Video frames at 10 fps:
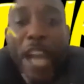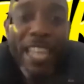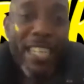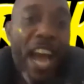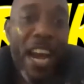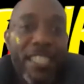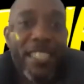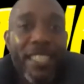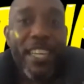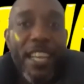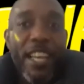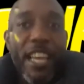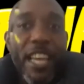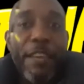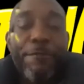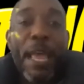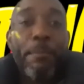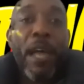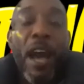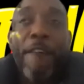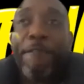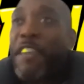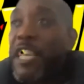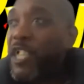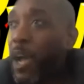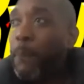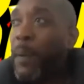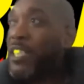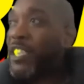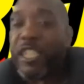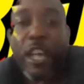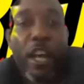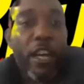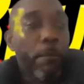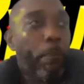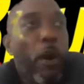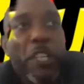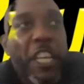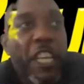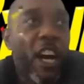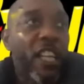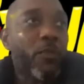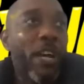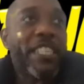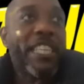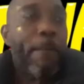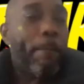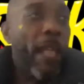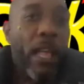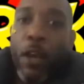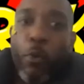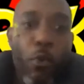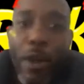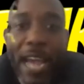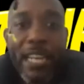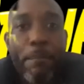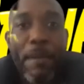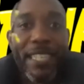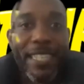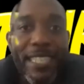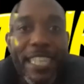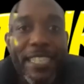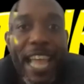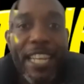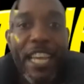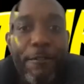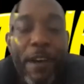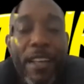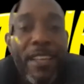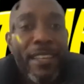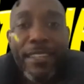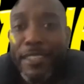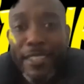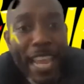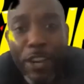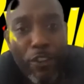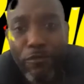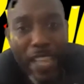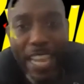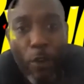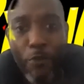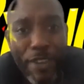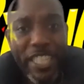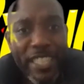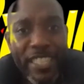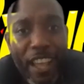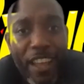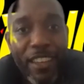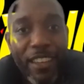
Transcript: guy dance, if them now feature upon certain podcasts where I chat all kind of madness, this, that, the other, they not they don't register.